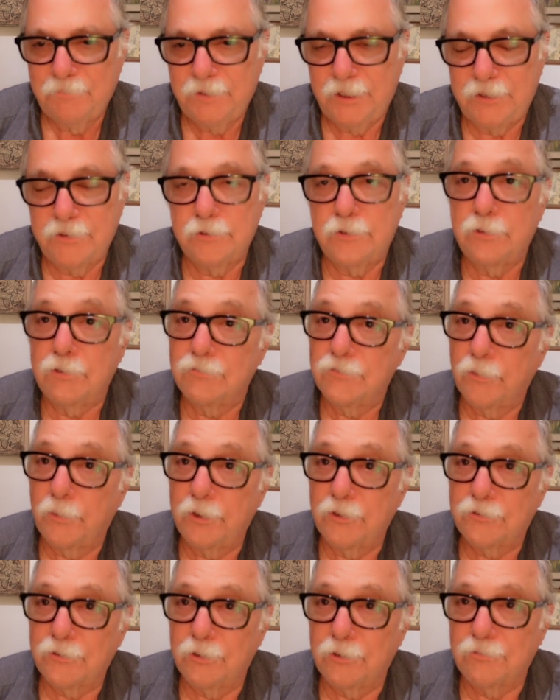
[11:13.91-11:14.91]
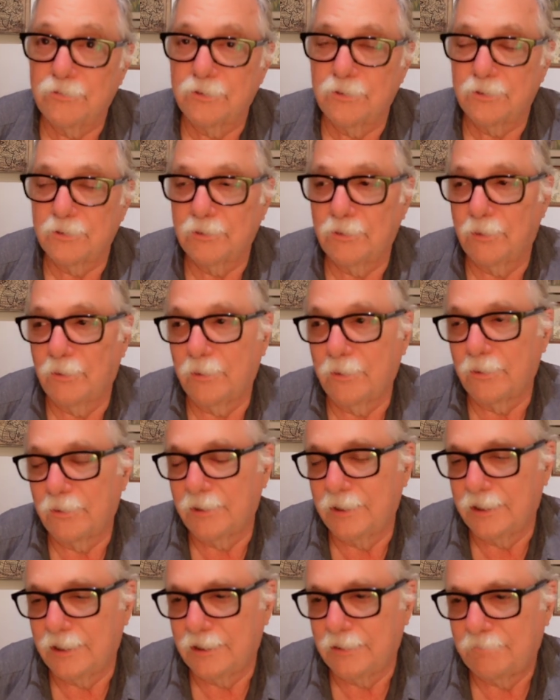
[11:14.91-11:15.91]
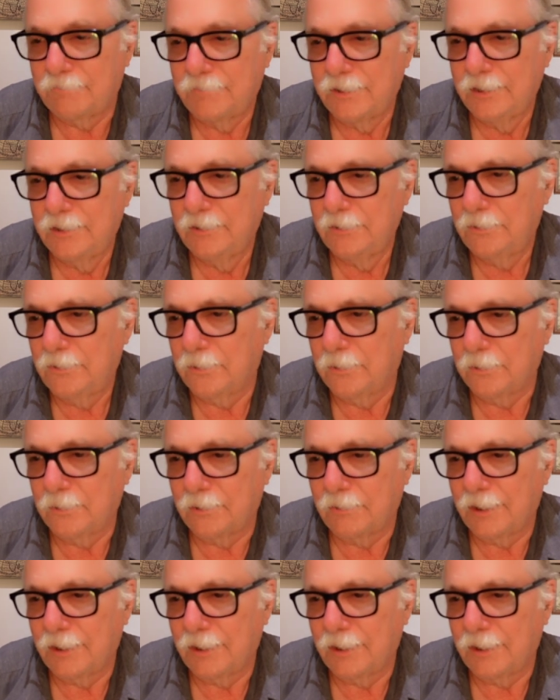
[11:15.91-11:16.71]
either do a voiceover or